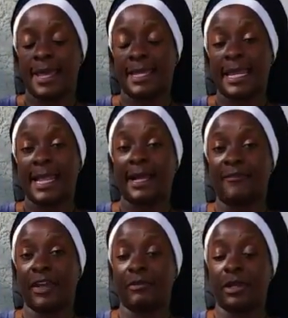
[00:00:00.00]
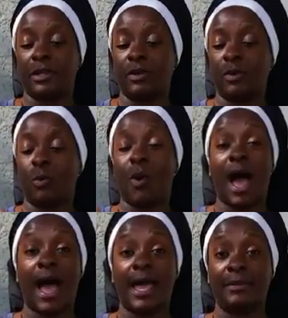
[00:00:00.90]
and I like a very
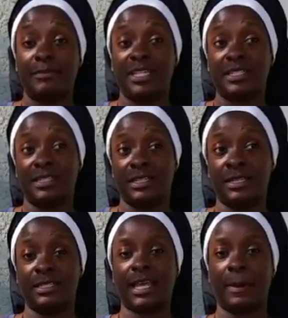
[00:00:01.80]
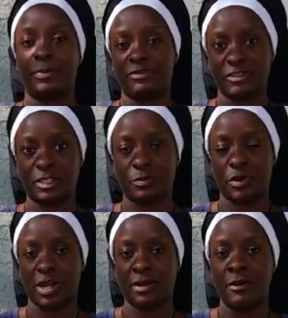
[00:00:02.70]
wide, misty type of
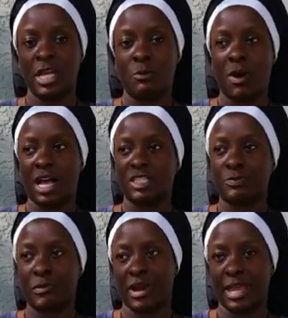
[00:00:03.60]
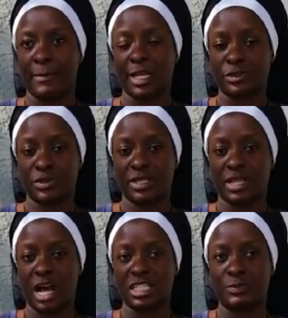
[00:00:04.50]
spray while spraying my
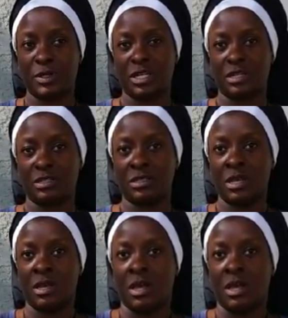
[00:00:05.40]
dreadlocks, because